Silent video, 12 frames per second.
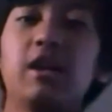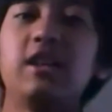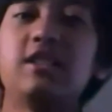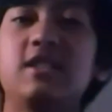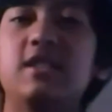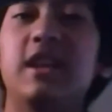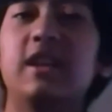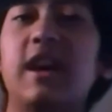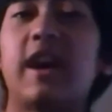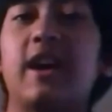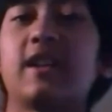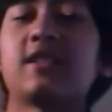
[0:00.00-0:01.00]
Japan
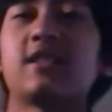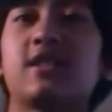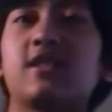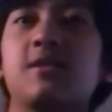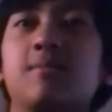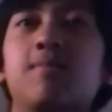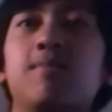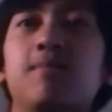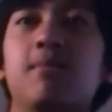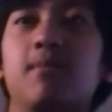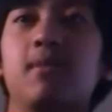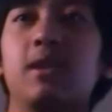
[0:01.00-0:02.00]
Easy Nate
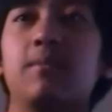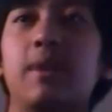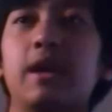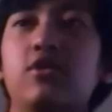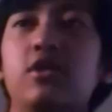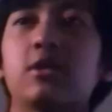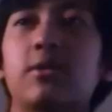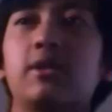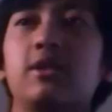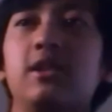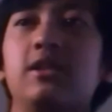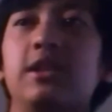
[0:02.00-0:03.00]
asks,
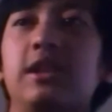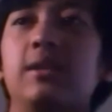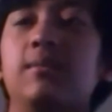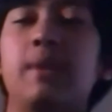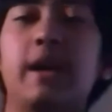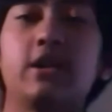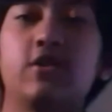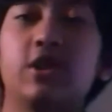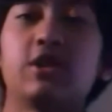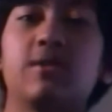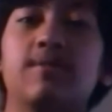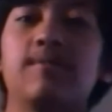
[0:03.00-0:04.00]
Tetris or ZZ?
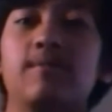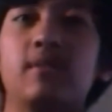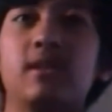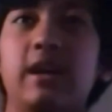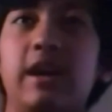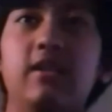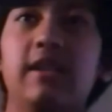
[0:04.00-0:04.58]
Tetris.